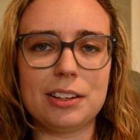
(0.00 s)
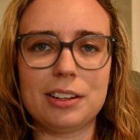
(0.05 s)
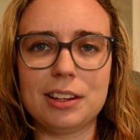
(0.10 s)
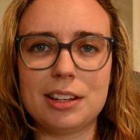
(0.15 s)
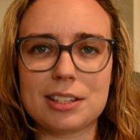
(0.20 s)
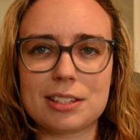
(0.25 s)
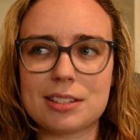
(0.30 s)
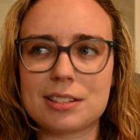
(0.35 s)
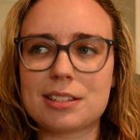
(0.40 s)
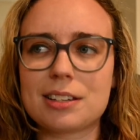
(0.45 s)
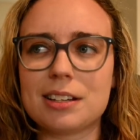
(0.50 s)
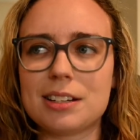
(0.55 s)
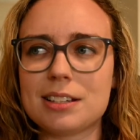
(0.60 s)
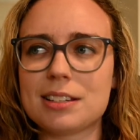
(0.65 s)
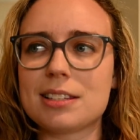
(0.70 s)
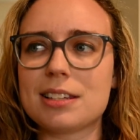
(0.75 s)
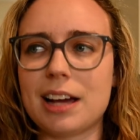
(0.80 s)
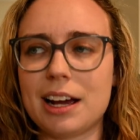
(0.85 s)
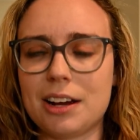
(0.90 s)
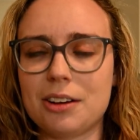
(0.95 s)
this is gonna
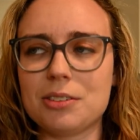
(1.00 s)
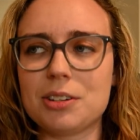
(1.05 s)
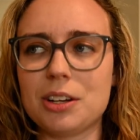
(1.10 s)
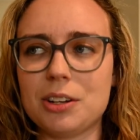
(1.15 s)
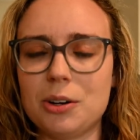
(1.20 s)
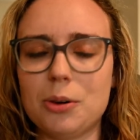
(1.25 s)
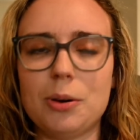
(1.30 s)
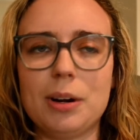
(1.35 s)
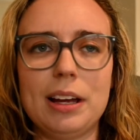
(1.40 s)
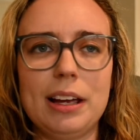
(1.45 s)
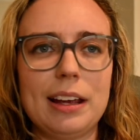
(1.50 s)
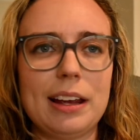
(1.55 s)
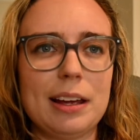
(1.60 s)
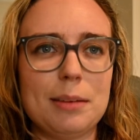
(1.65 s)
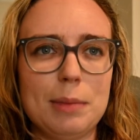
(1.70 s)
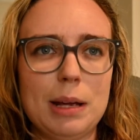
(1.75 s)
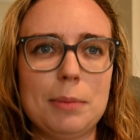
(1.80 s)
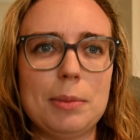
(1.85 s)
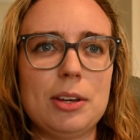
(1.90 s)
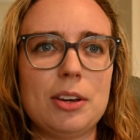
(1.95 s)
sound annoying and
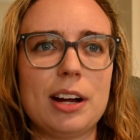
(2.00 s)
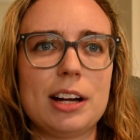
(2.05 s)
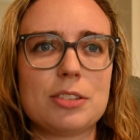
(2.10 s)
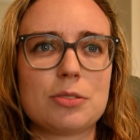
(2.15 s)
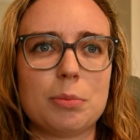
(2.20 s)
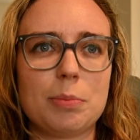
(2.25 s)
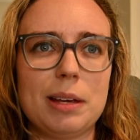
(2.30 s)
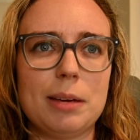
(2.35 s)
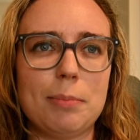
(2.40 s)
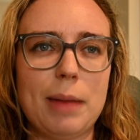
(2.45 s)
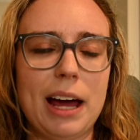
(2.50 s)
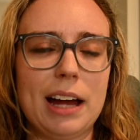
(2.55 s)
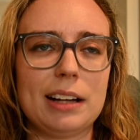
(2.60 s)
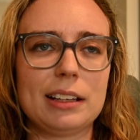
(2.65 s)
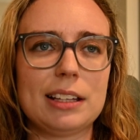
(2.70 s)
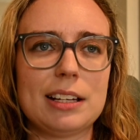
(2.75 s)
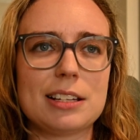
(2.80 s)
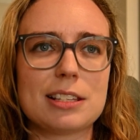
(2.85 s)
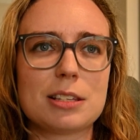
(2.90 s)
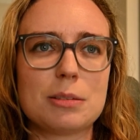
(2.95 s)
maybe you guys will be mad at
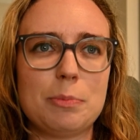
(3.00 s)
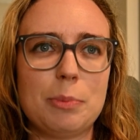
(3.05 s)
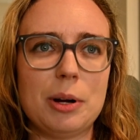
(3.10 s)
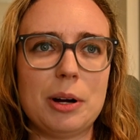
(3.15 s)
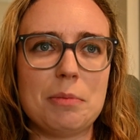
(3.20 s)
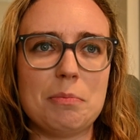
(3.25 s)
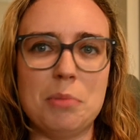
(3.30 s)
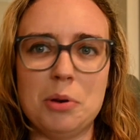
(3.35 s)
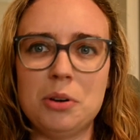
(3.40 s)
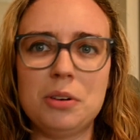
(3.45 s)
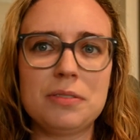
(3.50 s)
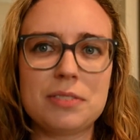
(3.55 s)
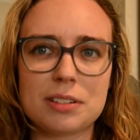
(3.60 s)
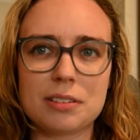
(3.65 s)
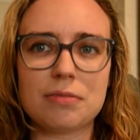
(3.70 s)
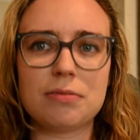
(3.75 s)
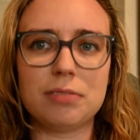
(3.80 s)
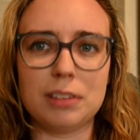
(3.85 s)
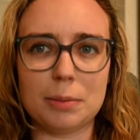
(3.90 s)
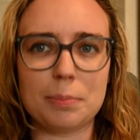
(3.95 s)
this, but move to
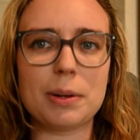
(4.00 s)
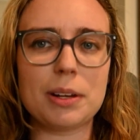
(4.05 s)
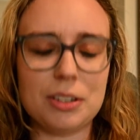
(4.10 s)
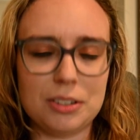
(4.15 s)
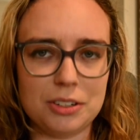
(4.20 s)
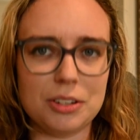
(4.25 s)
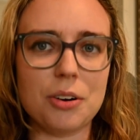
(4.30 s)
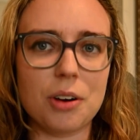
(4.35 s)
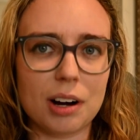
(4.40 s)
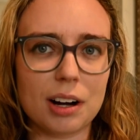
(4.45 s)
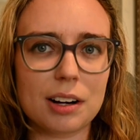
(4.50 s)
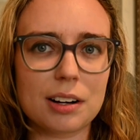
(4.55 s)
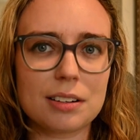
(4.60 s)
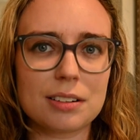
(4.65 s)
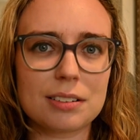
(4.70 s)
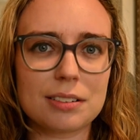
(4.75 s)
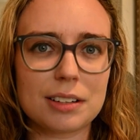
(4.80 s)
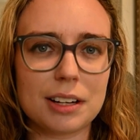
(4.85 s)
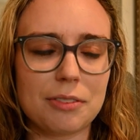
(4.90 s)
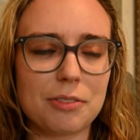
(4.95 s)
flippin' New York
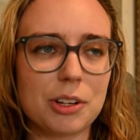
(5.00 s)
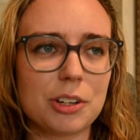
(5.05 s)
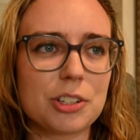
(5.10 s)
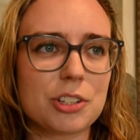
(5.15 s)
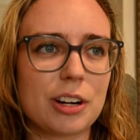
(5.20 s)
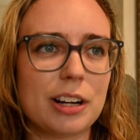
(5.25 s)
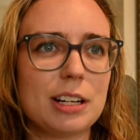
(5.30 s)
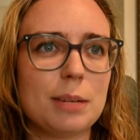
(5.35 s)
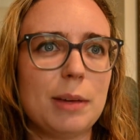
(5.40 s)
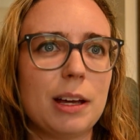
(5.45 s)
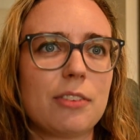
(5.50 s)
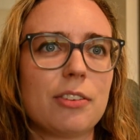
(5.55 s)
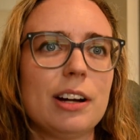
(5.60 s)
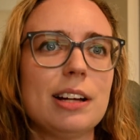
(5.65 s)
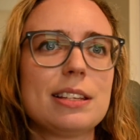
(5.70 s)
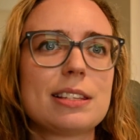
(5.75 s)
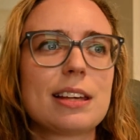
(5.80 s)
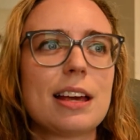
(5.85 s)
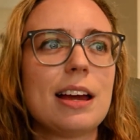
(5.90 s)
if you're trying to make friends.